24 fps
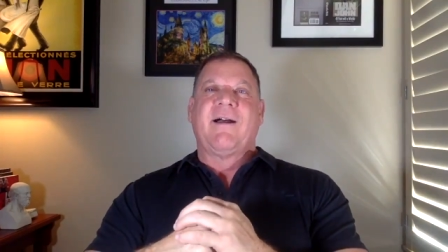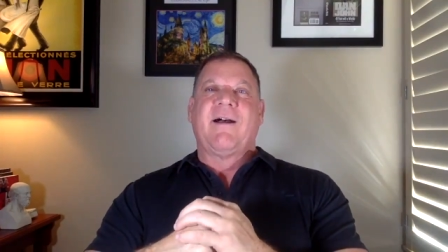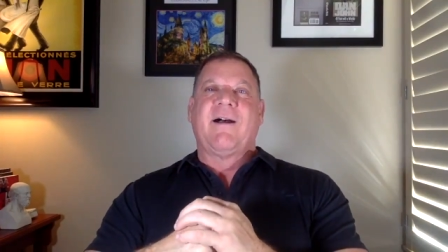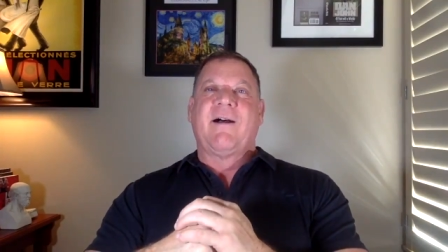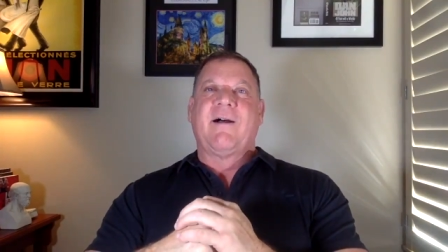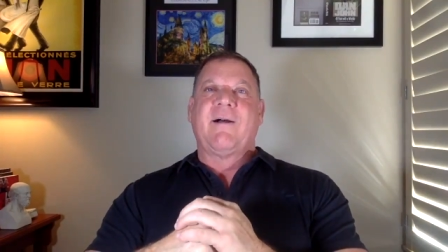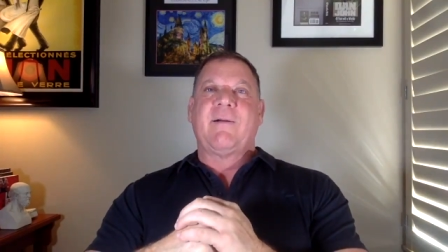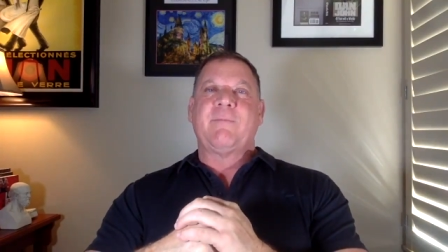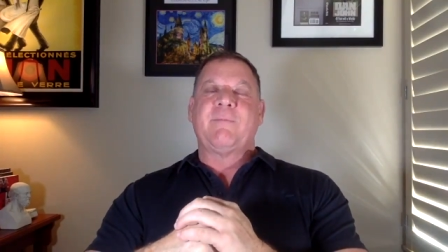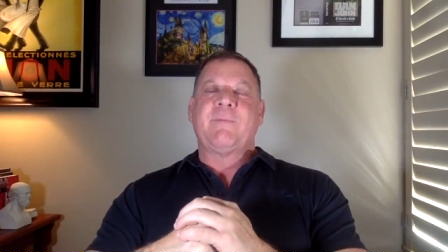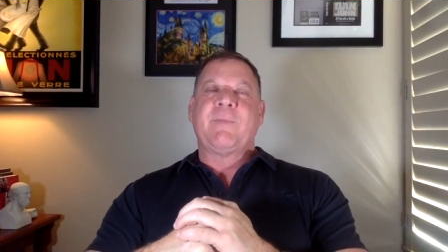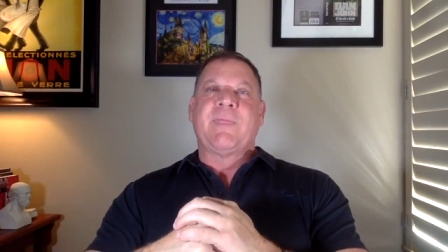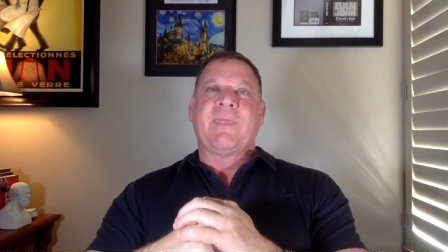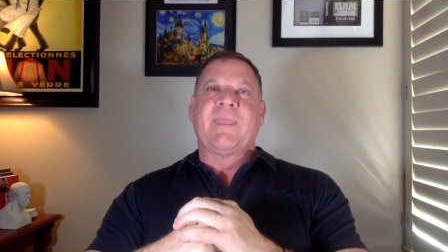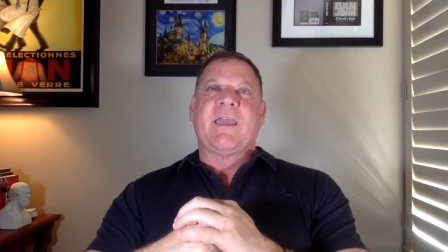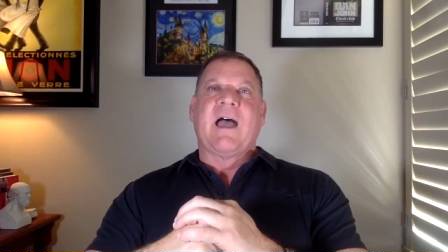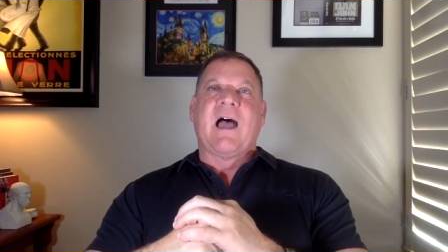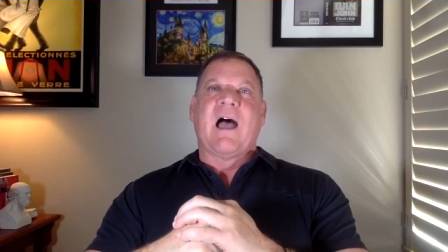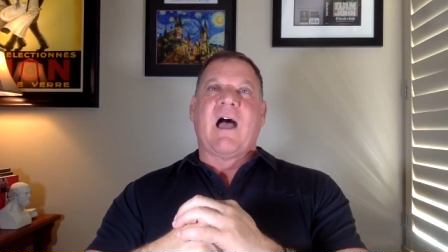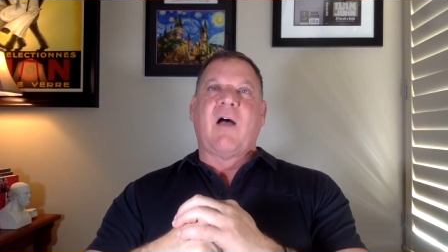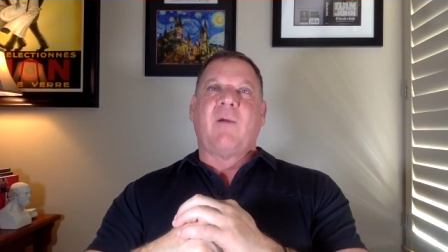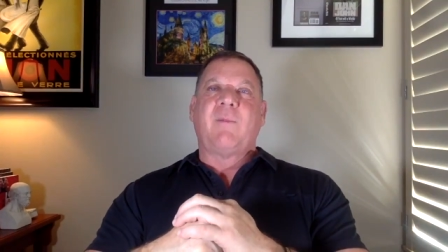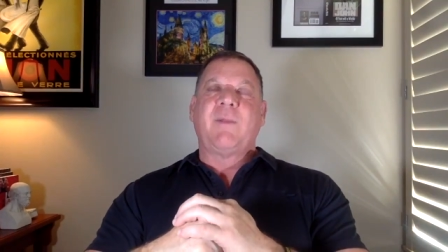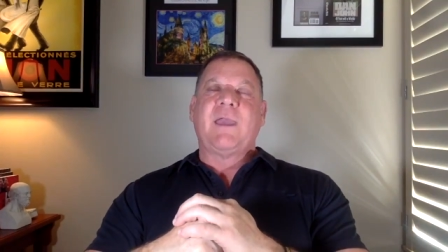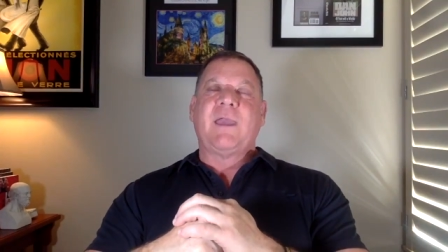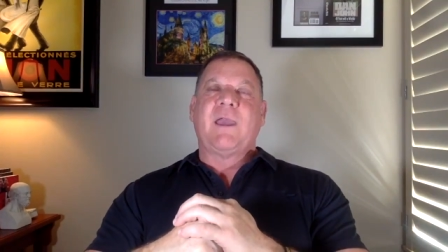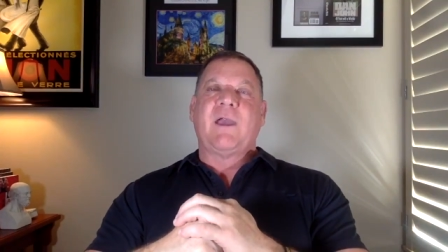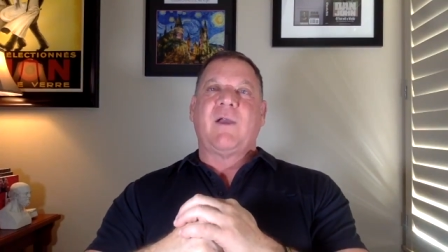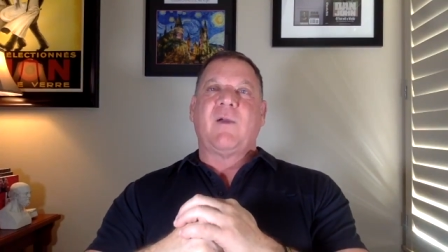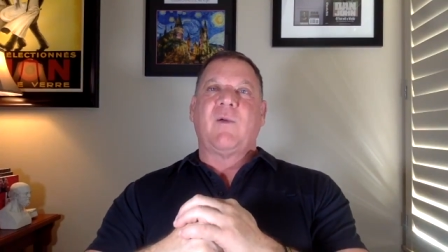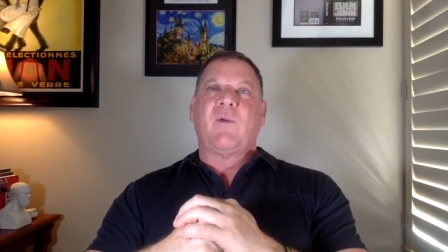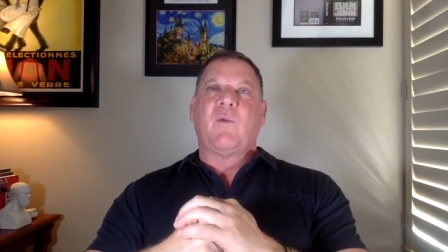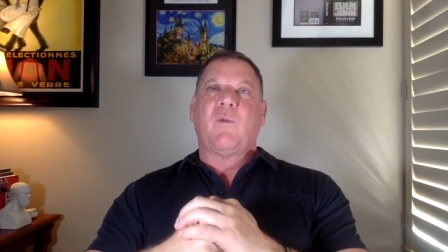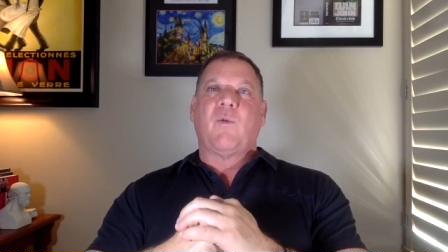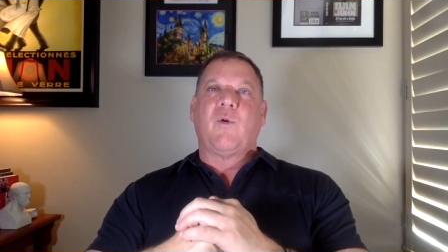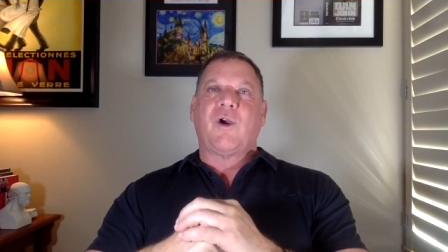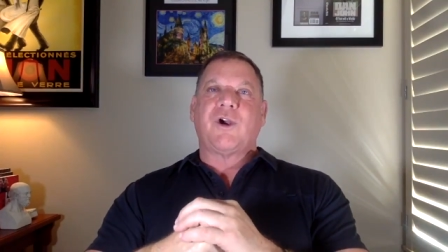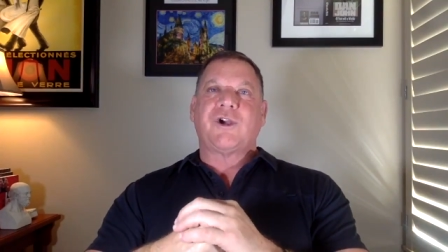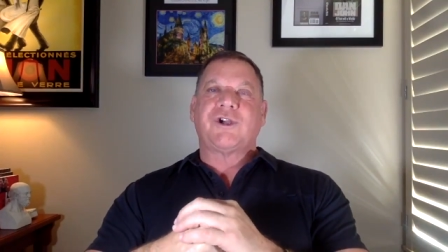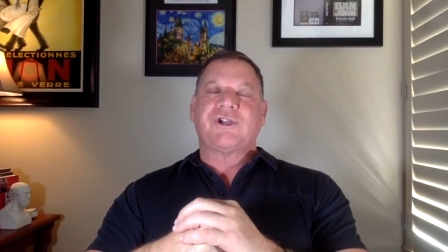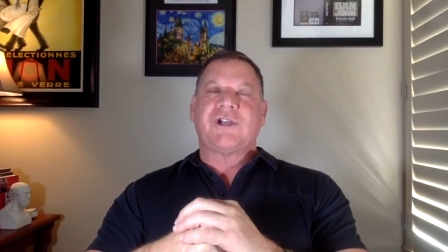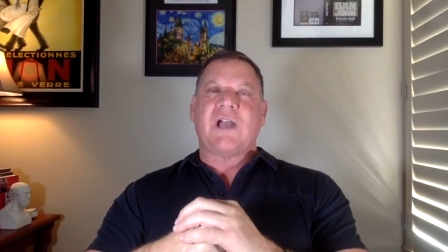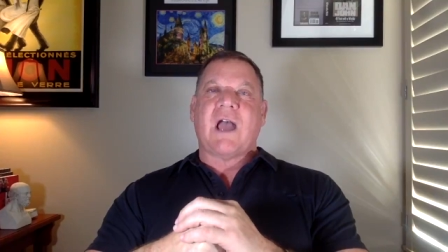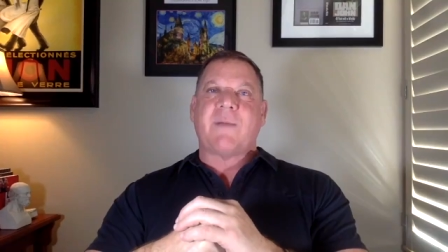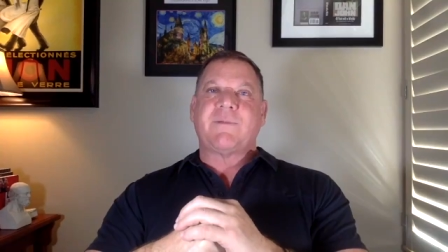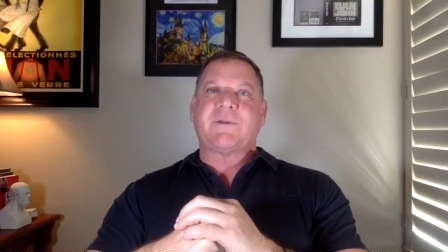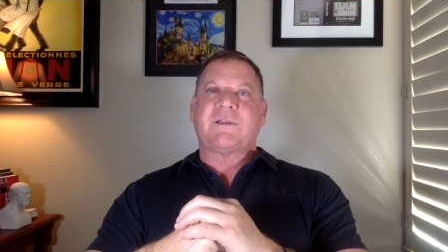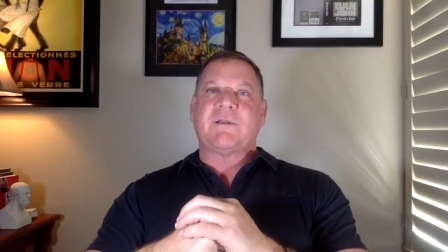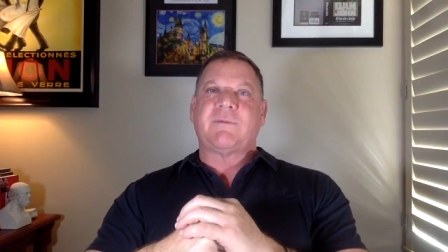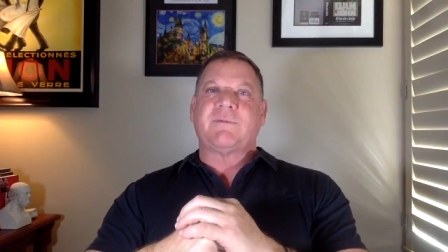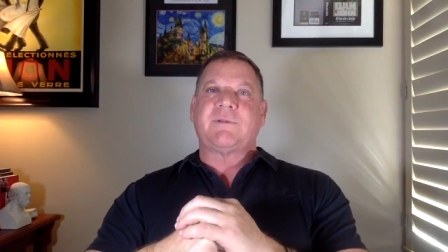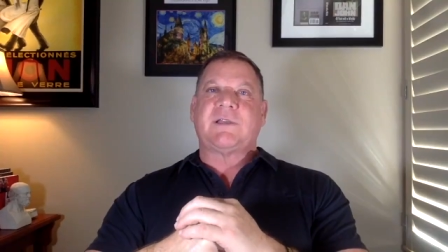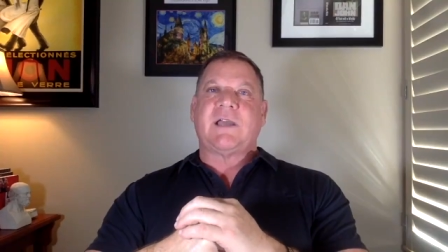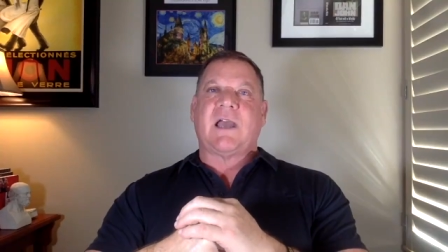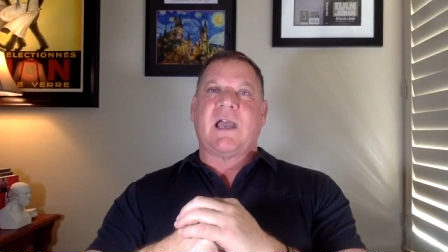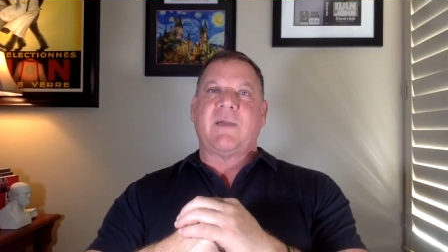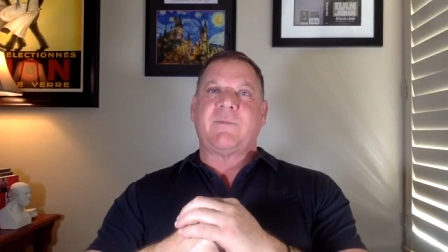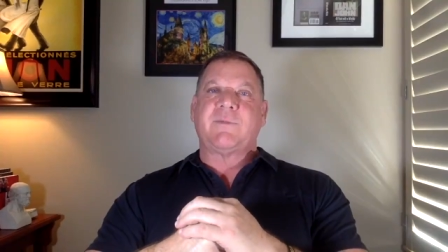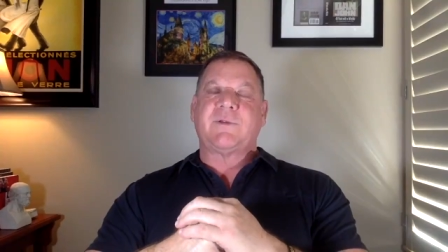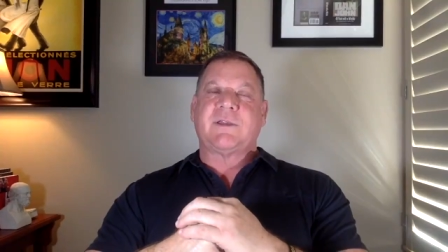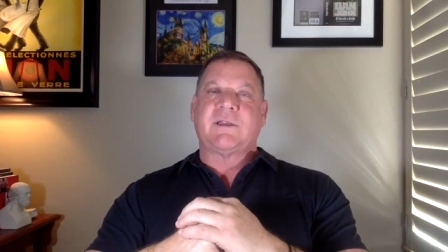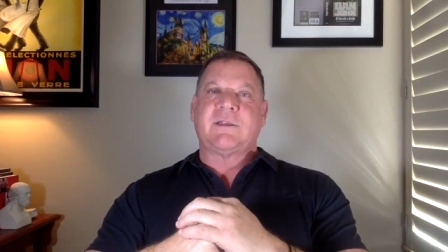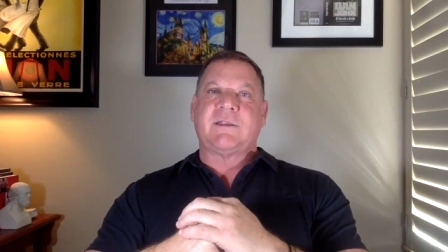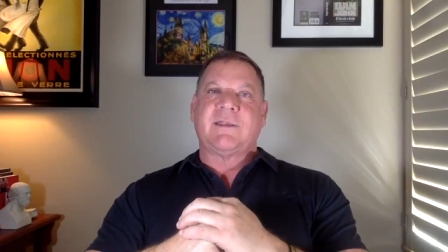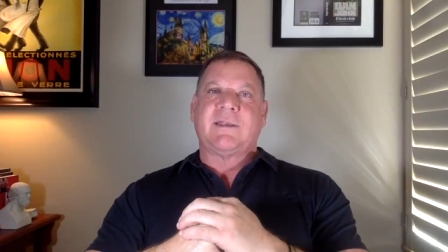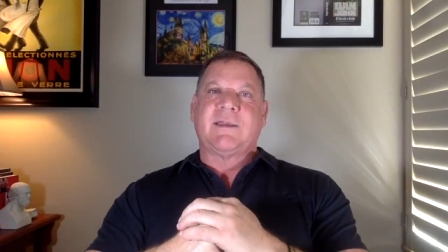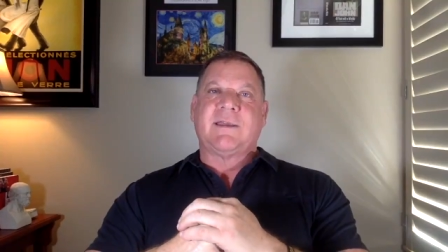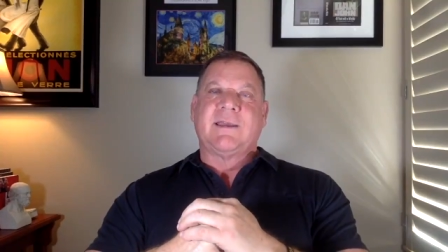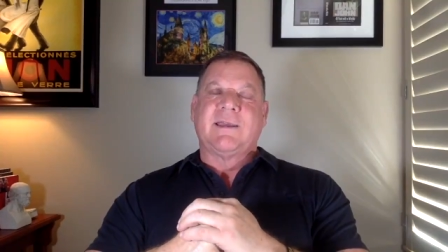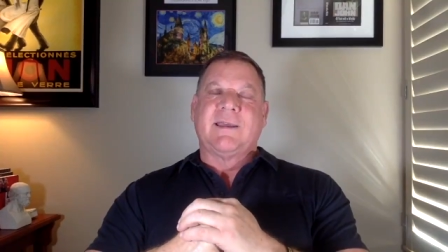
Um, I'll be at workshops sometimes, and